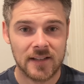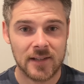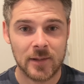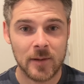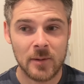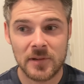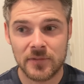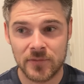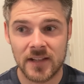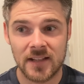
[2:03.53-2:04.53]
how we
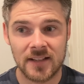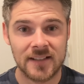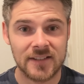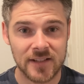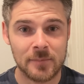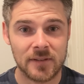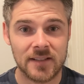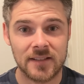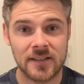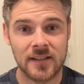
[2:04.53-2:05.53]
feel and
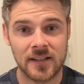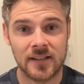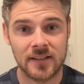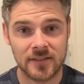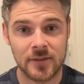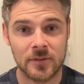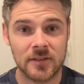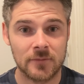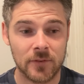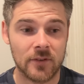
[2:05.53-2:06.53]
interpret to it
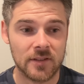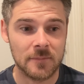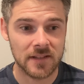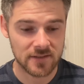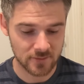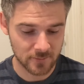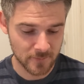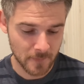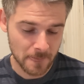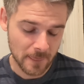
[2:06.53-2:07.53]
for it to be. So
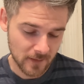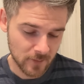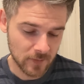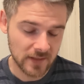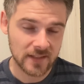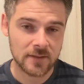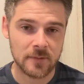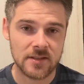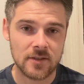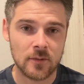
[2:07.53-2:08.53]
we'll get into
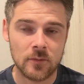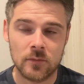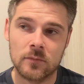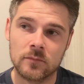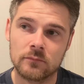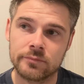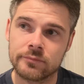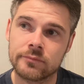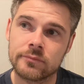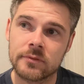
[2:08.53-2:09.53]
it. So
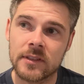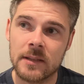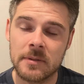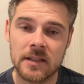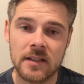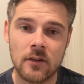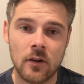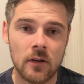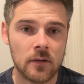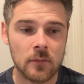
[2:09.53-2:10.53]

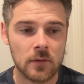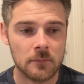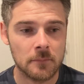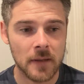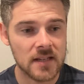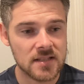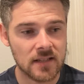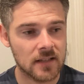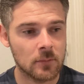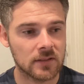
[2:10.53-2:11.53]
DPDR,
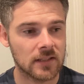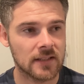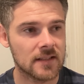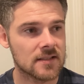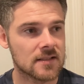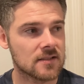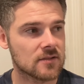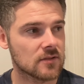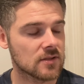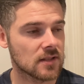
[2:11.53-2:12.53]
basically what that is,
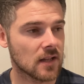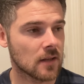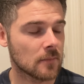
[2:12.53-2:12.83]
it's just